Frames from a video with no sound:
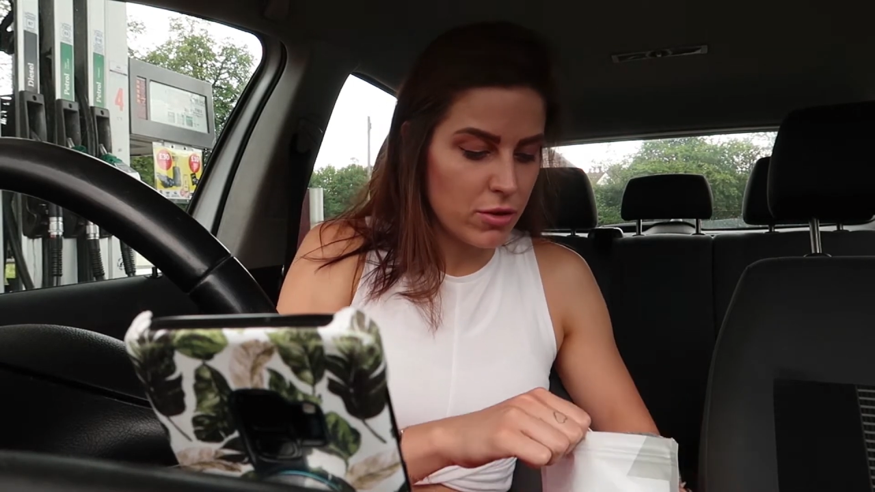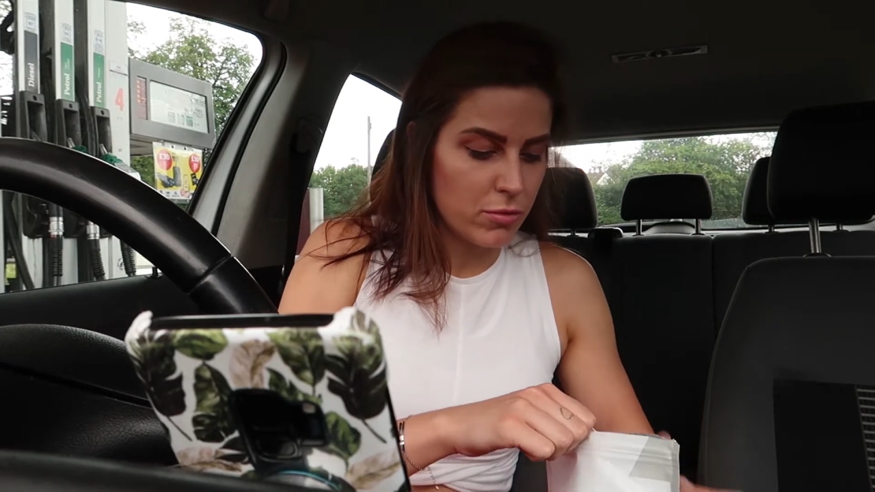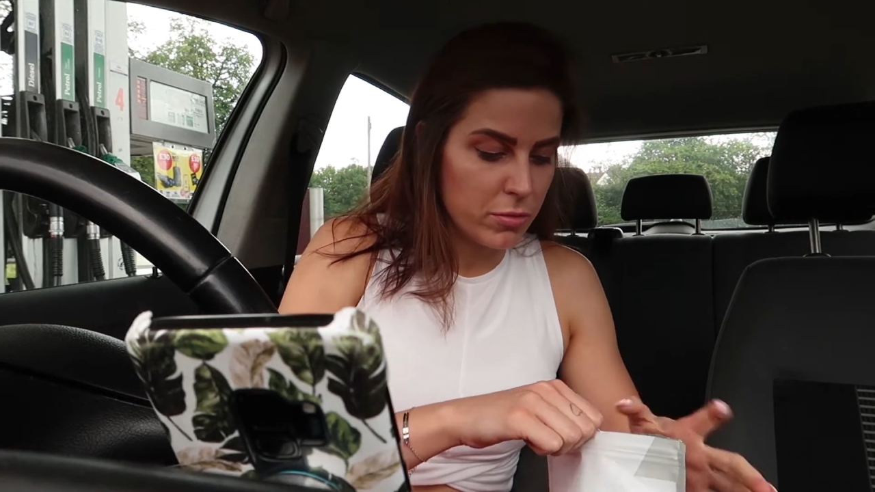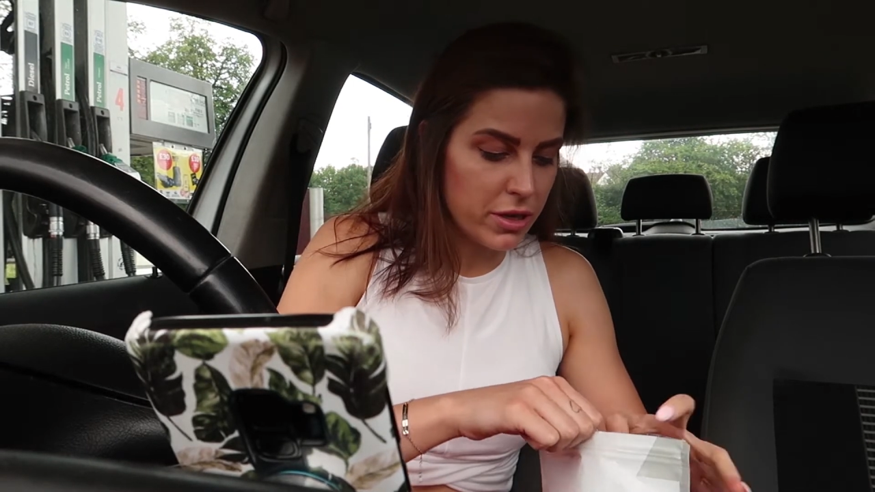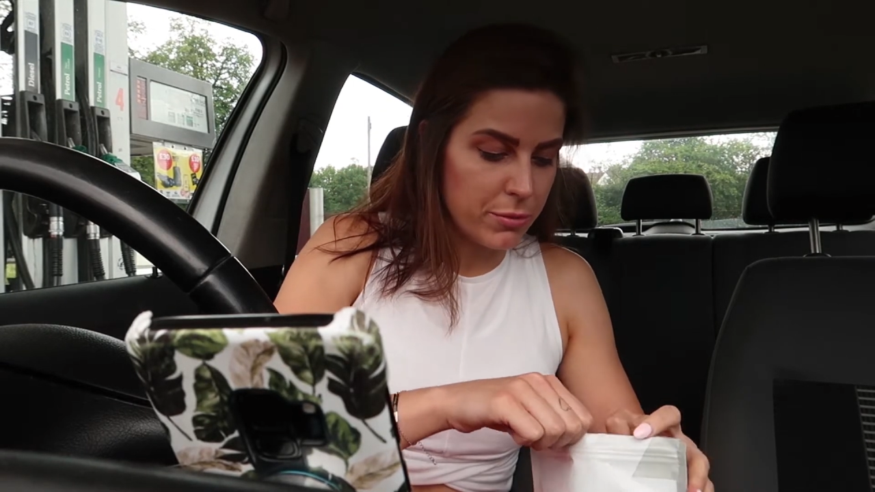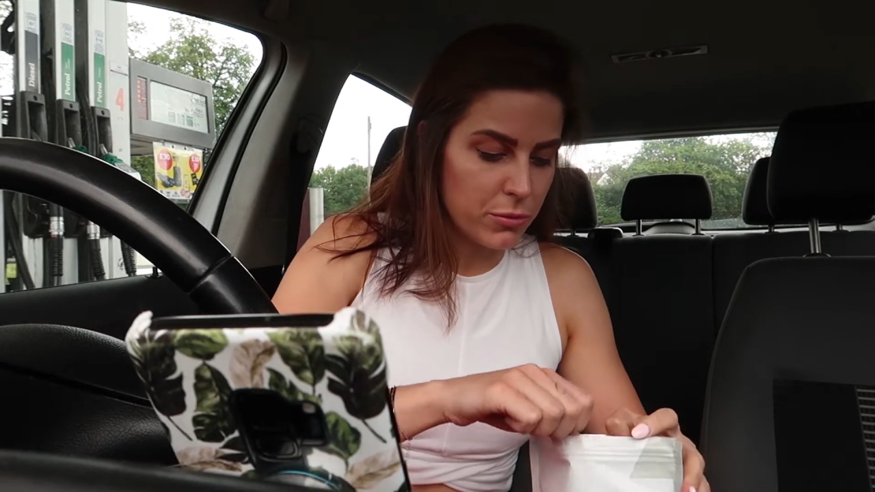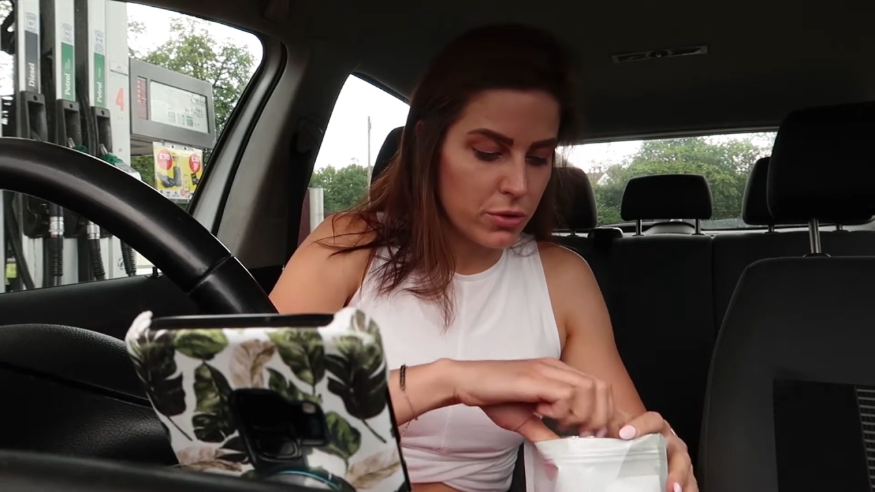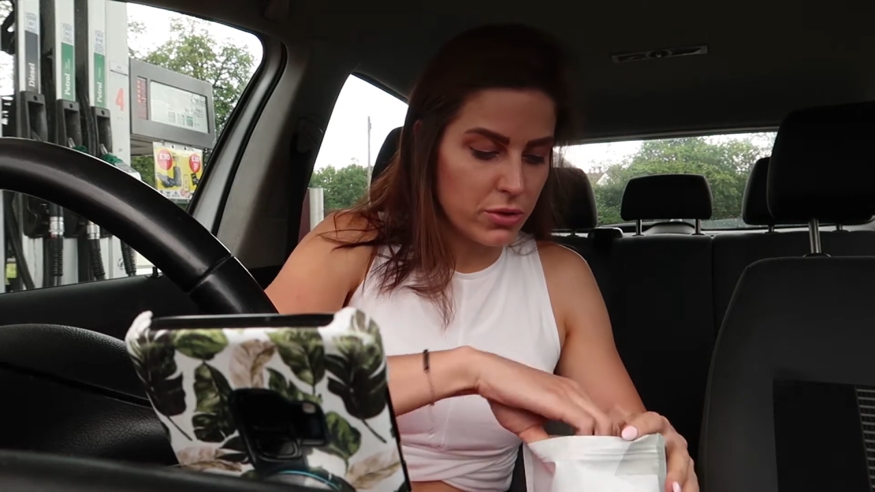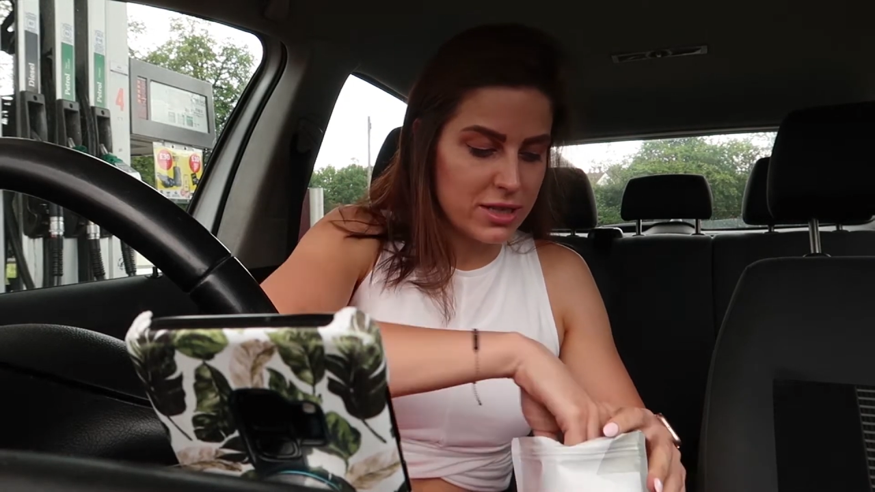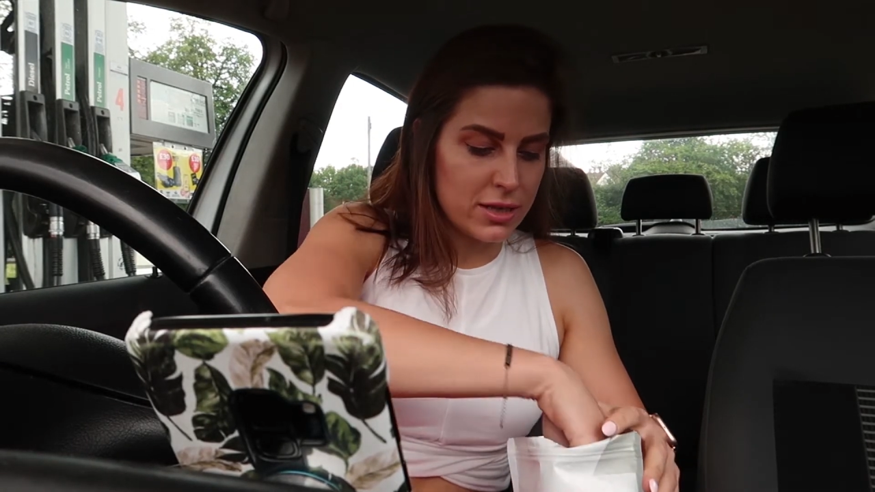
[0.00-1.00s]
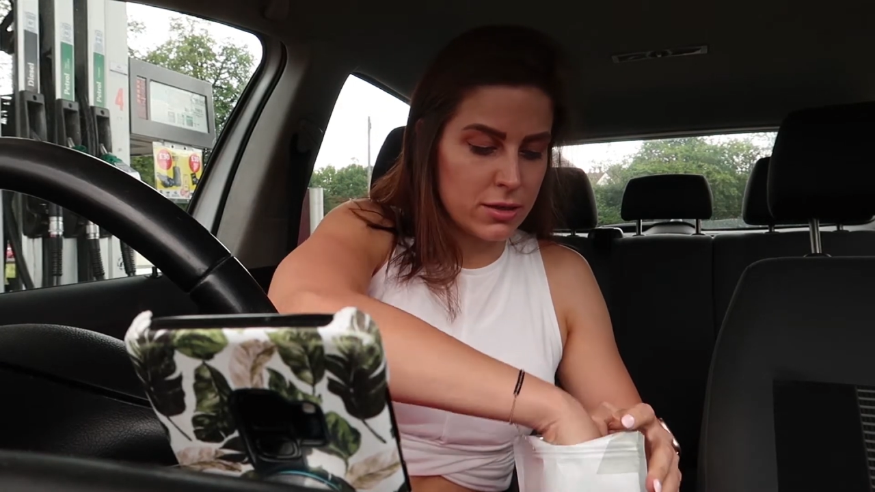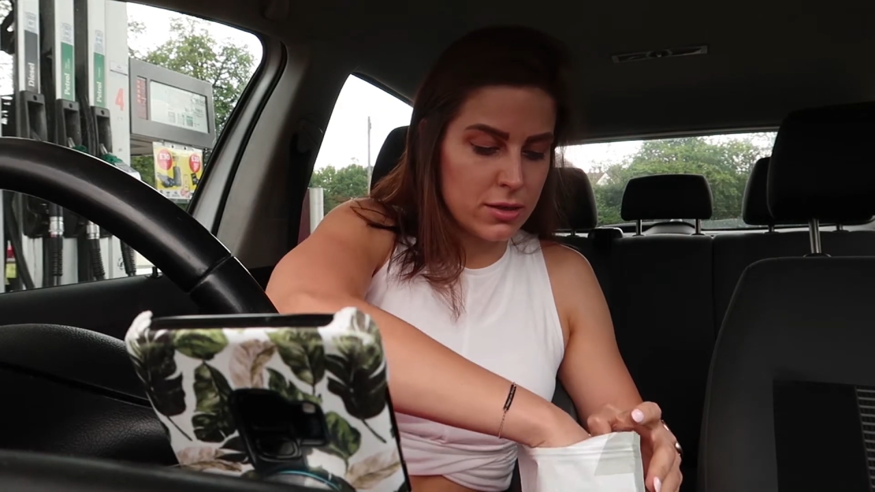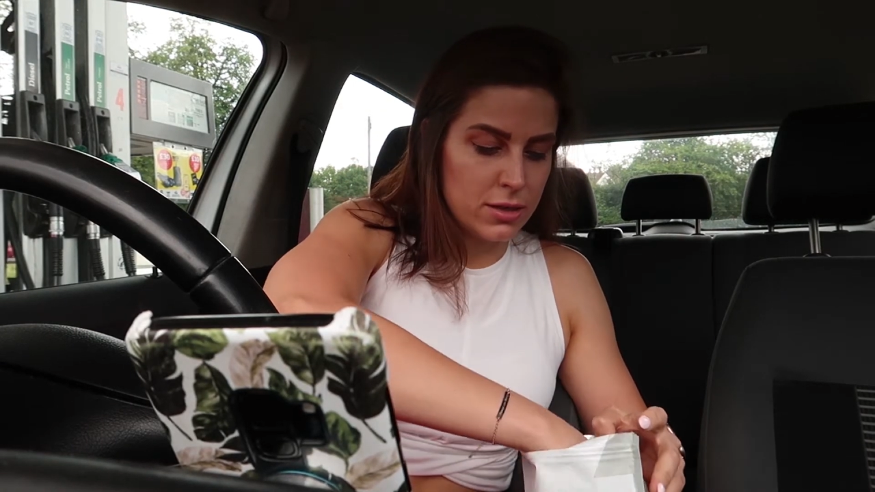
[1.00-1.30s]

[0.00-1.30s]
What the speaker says: Hopefully I'm not gonna